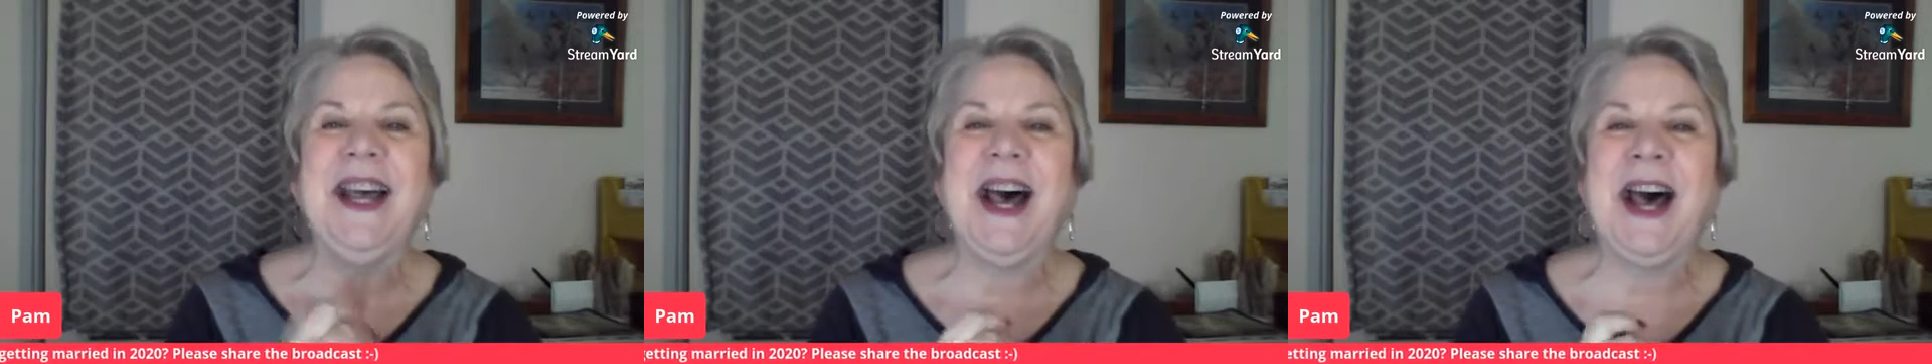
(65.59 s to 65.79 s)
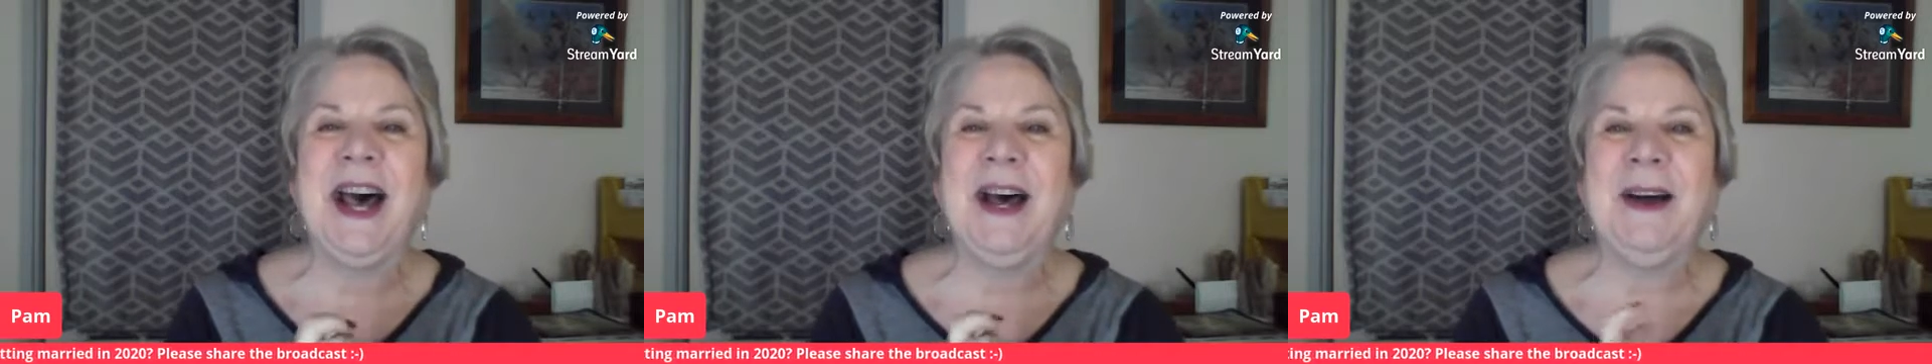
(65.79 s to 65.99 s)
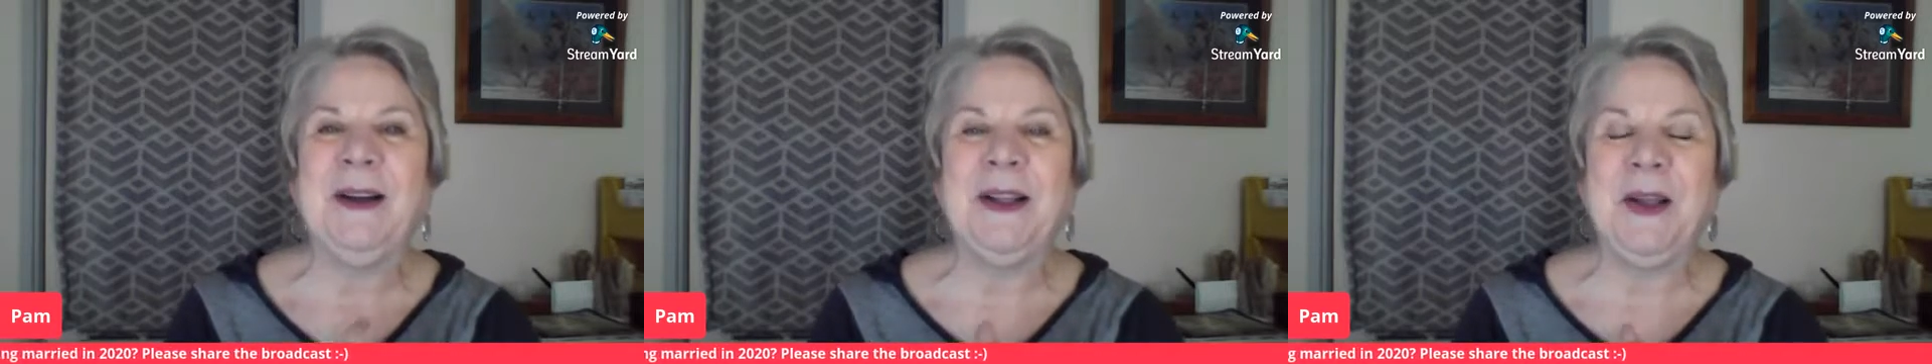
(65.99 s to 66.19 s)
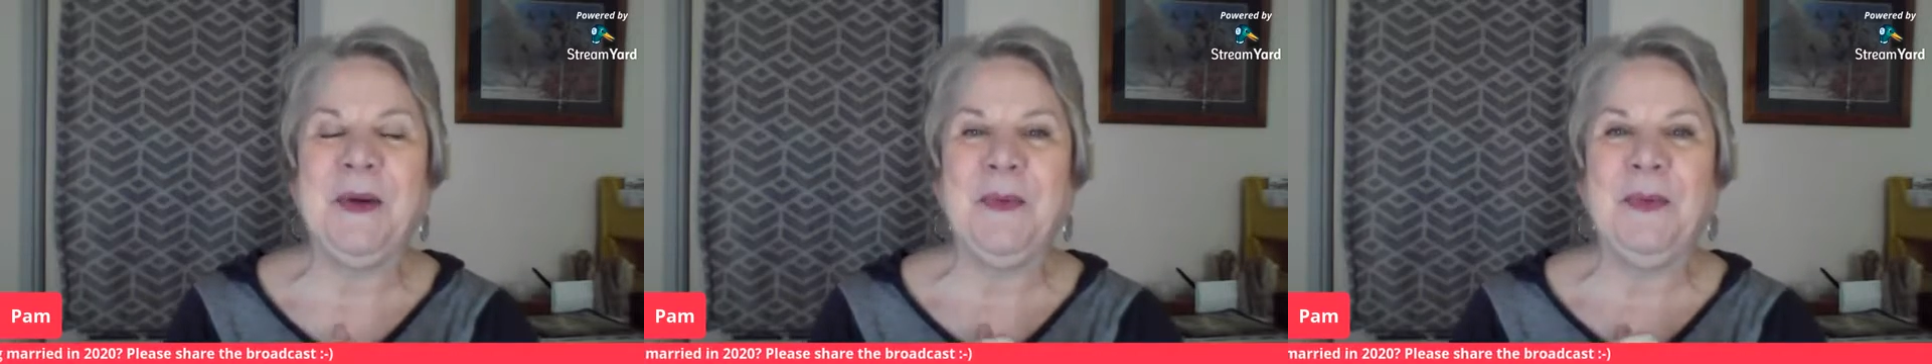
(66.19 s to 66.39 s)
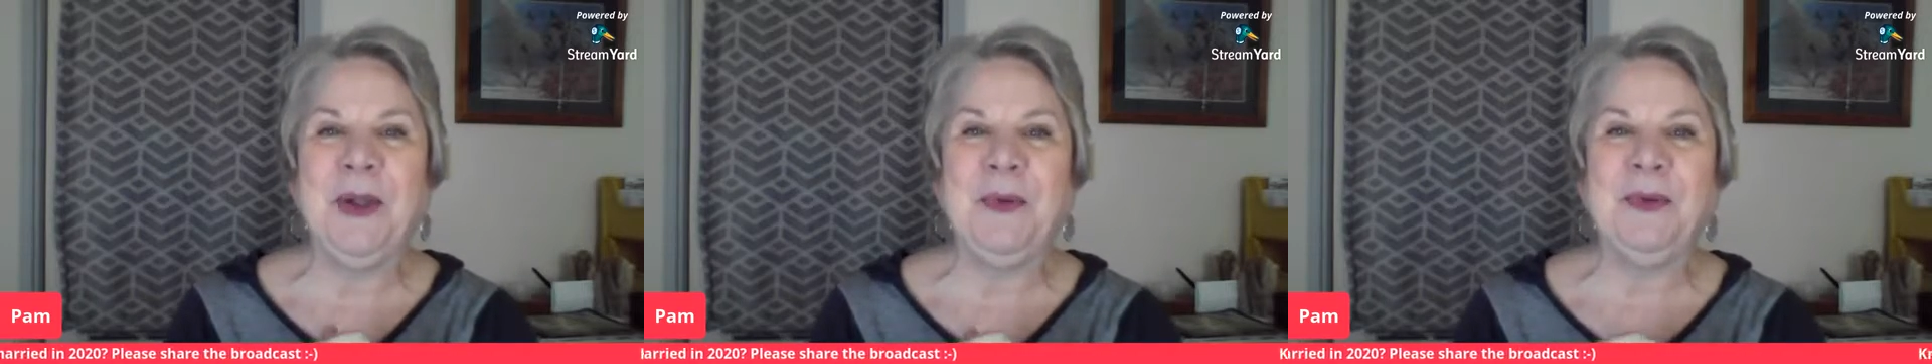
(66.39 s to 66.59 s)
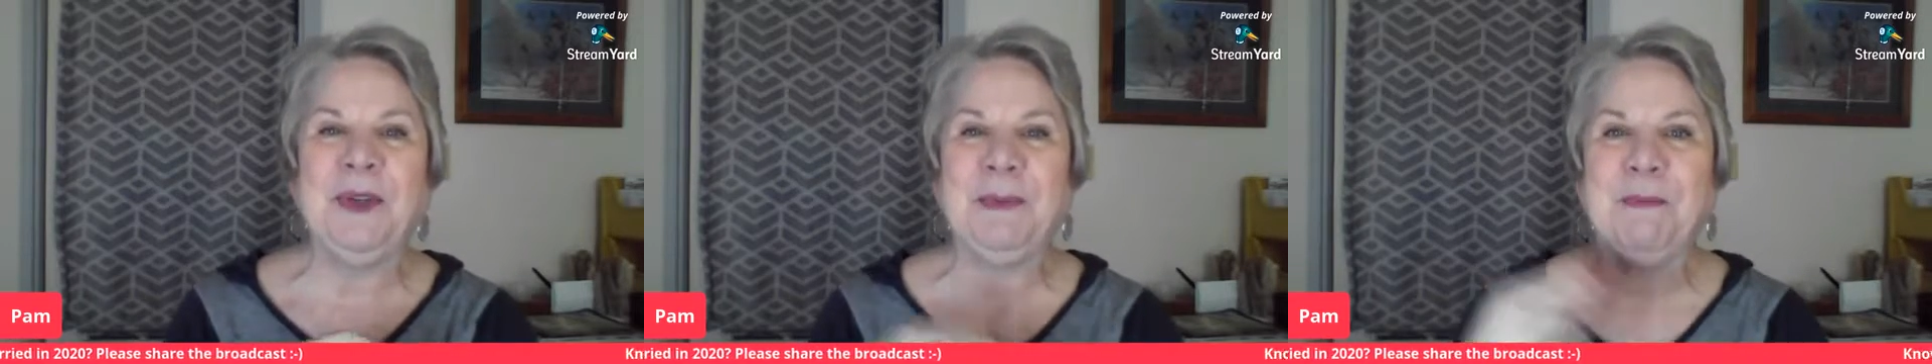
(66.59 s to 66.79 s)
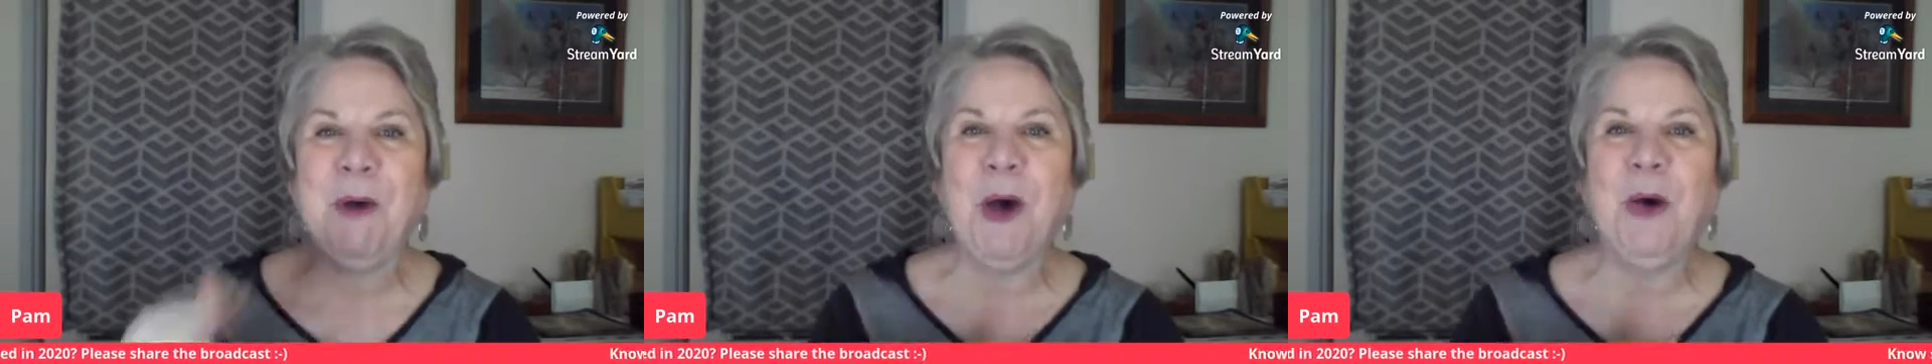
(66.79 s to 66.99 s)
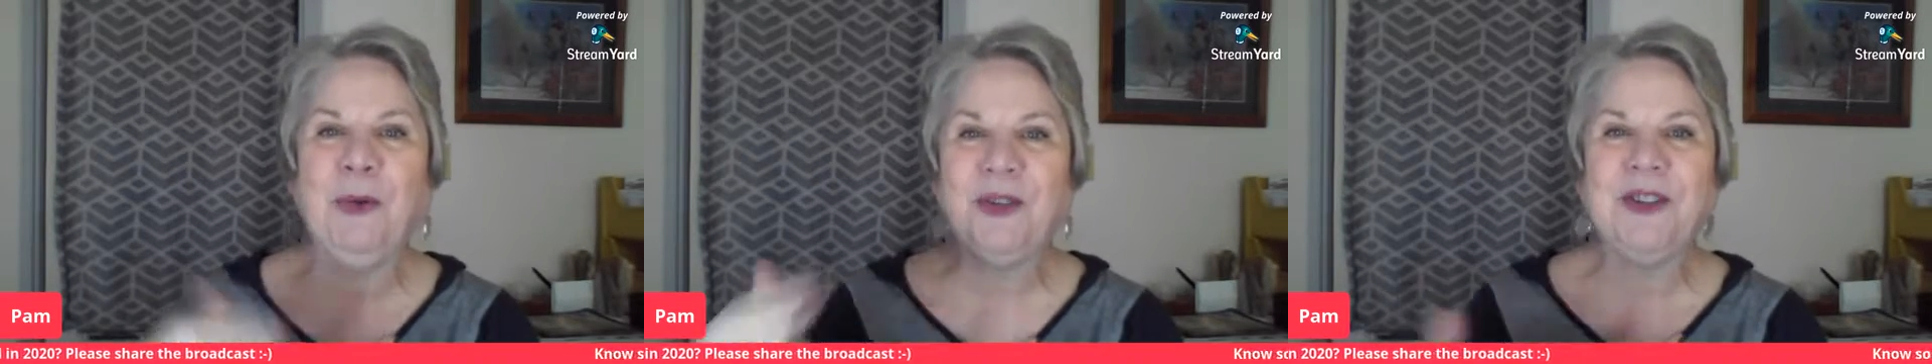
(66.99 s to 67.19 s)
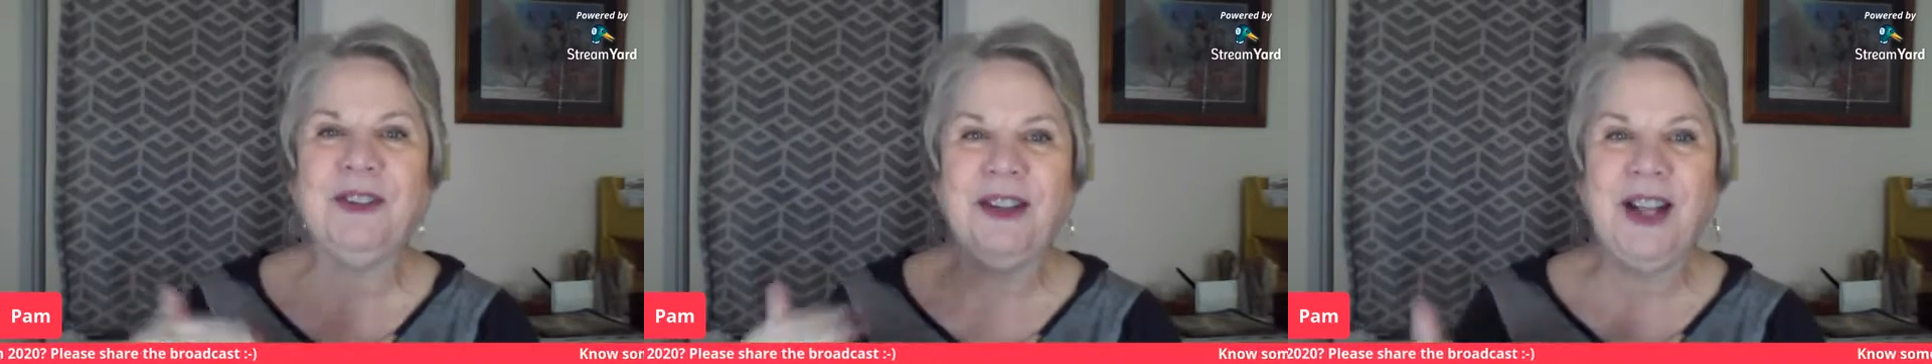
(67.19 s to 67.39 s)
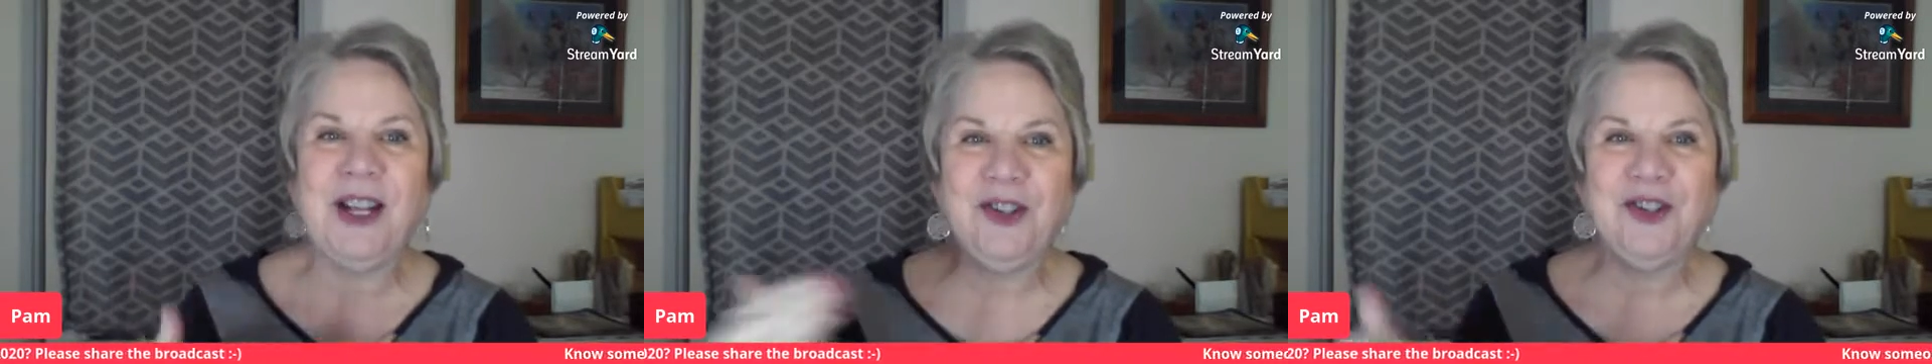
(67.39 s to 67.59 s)
It was post
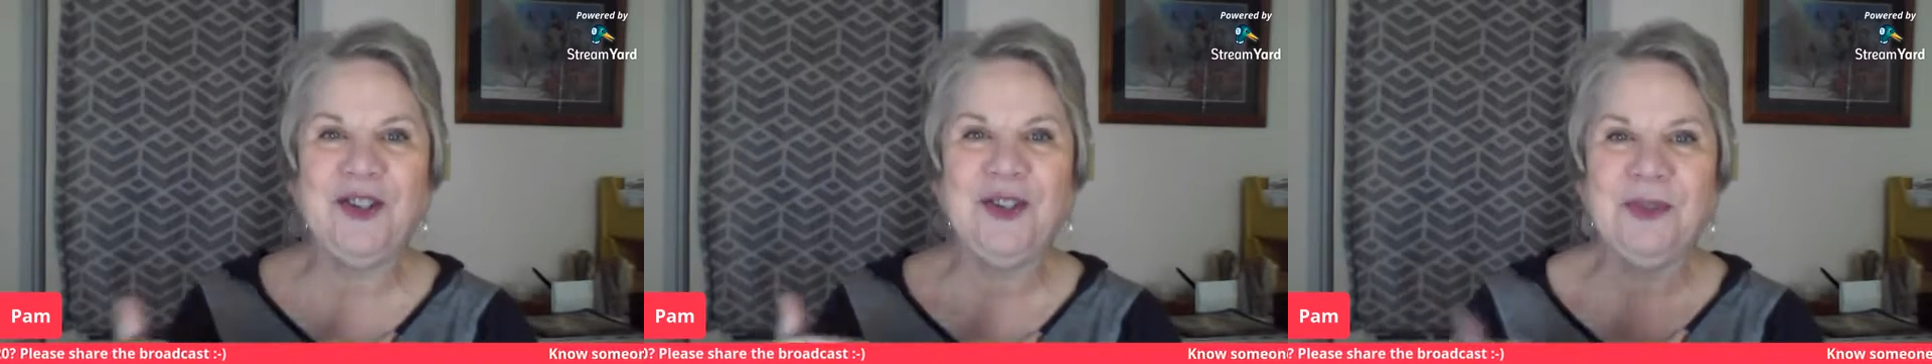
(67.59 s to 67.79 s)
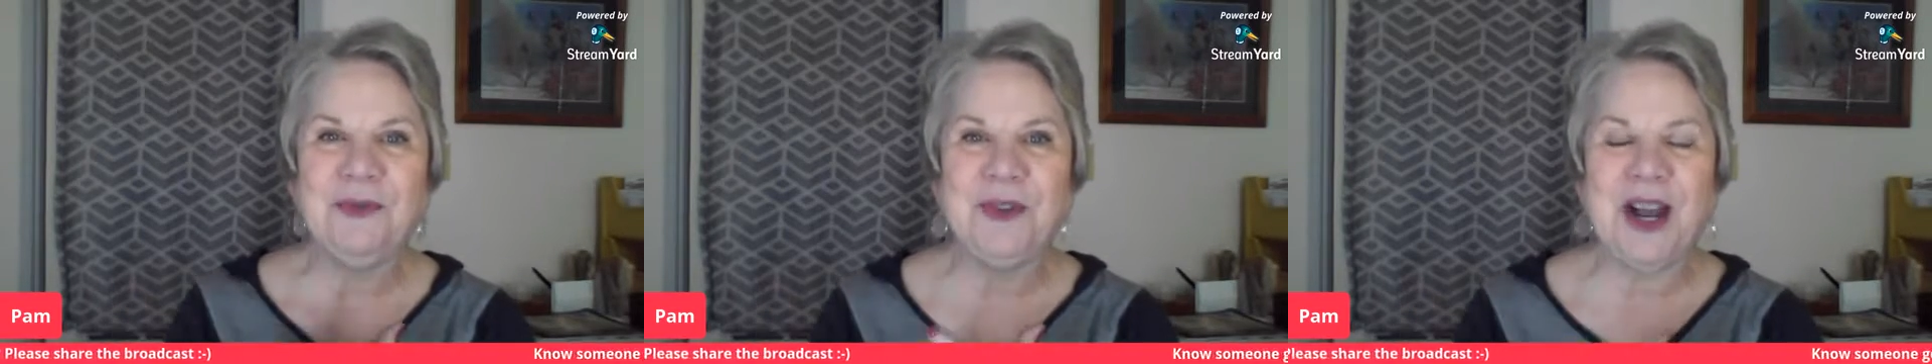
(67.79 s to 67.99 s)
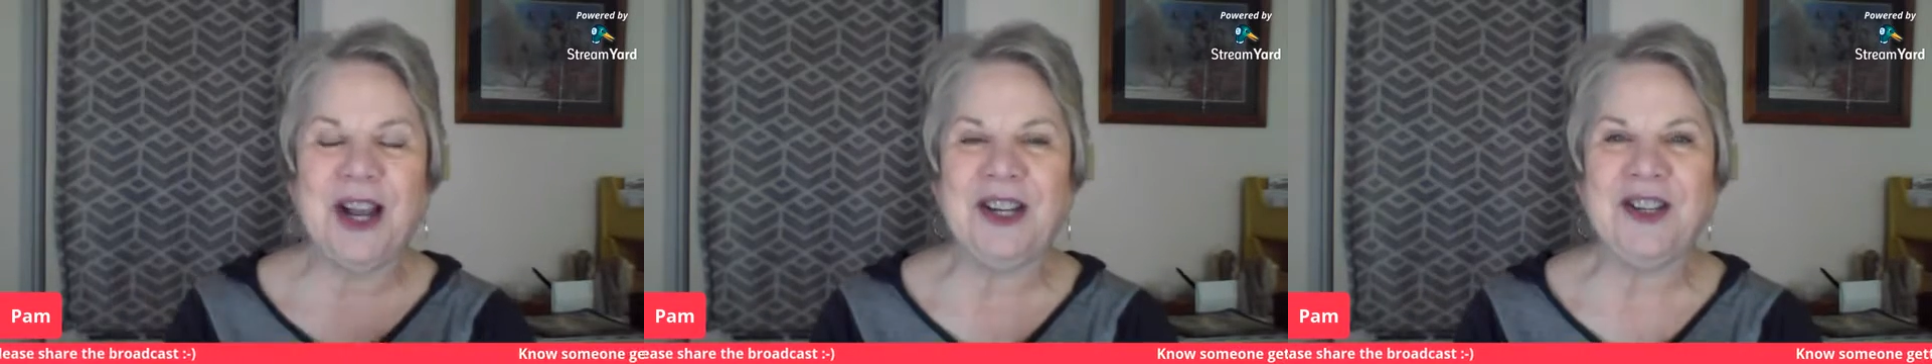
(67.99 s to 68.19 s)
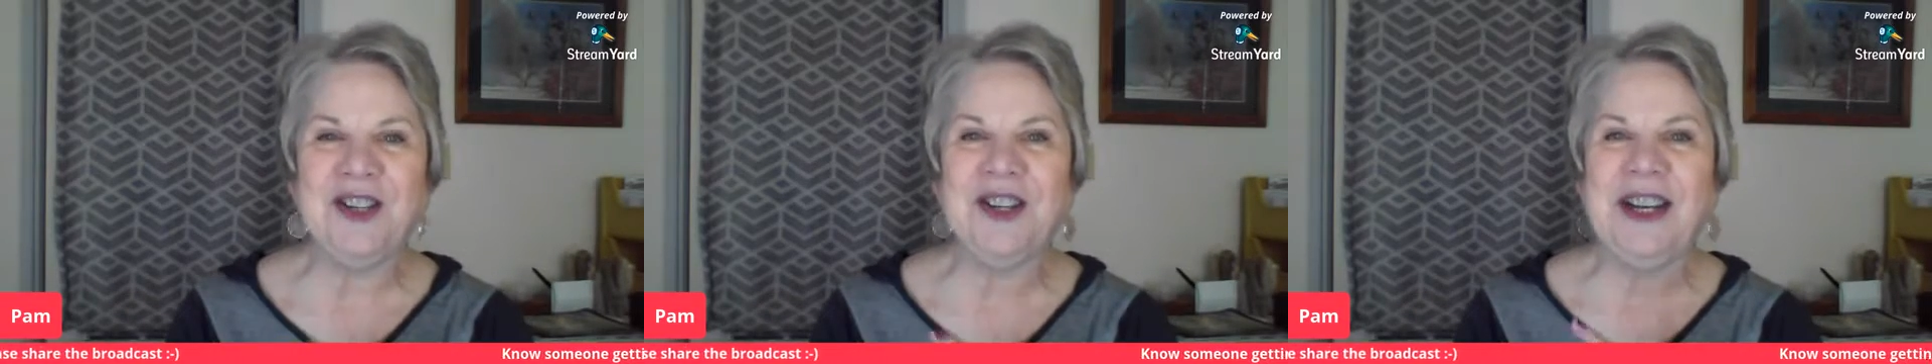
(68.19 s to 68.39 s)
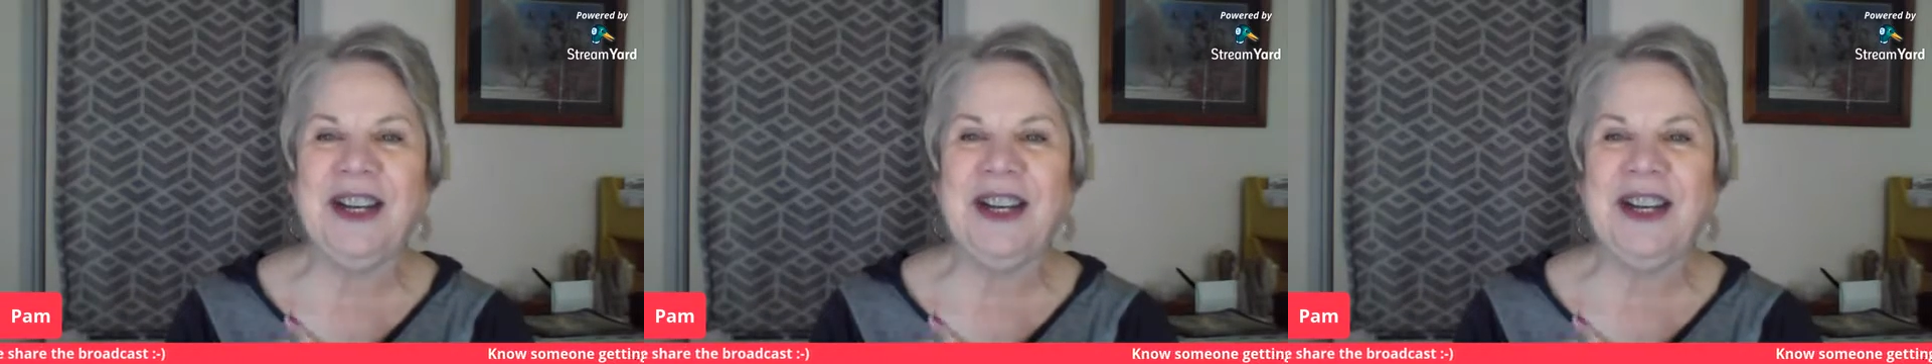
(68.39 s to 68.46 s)
lunch rush.